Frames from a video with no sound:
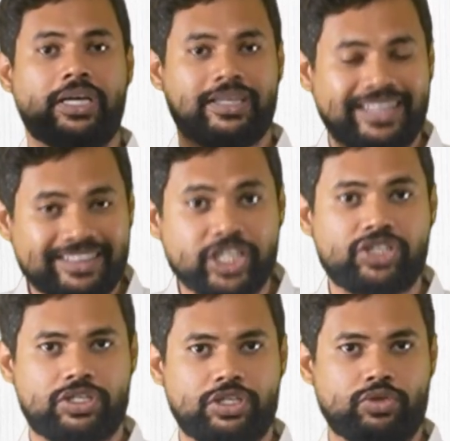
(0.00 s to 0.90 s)
then
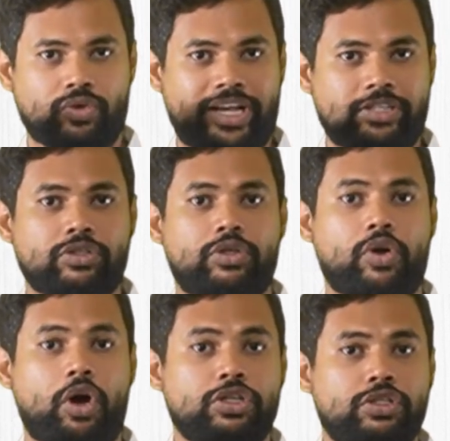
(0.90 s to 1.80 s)
this is known as
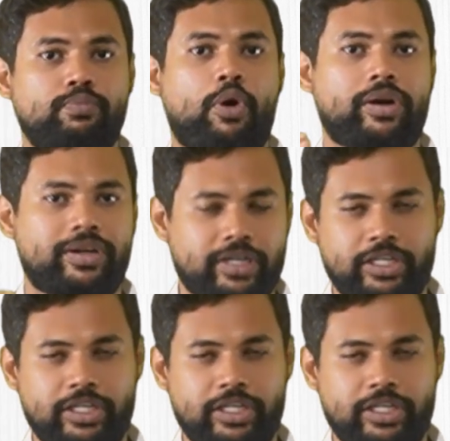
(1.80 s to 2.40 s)
cross-border